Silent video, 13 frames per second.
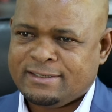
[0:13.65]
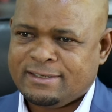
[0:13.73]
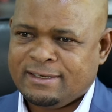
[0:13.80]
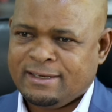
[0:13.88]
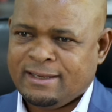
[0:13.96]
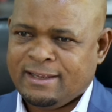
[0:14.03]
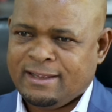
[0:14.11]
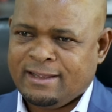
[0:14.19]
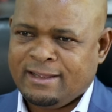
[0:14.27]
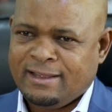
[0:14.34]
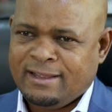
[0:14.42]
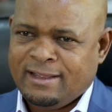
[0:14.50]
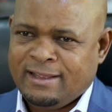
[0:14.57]

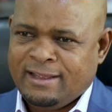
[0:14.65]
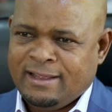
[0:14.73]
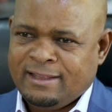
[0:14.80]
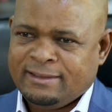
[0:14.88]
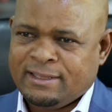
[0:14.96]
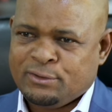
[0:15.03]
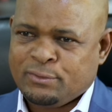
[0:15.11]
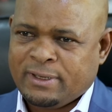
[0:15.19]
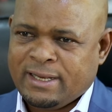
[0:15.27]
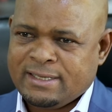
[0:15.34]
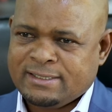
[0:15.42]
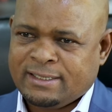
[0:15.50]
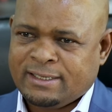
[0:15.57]
that's
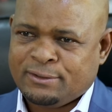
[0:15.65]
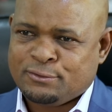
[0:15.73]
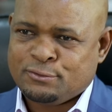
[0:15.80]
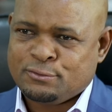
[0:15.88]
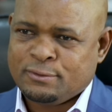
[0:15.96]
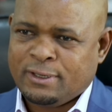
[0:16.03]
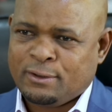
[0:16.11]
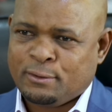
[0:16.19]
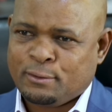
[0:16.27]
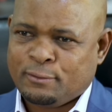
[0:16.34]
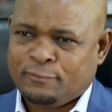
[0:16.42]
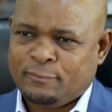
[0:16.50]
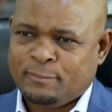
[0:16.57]
when I started to do a
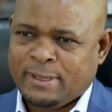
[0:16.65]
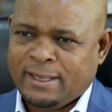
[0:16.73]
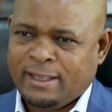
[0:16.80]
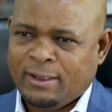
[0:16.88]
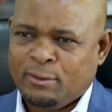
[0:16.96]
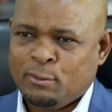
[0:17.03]
lot of my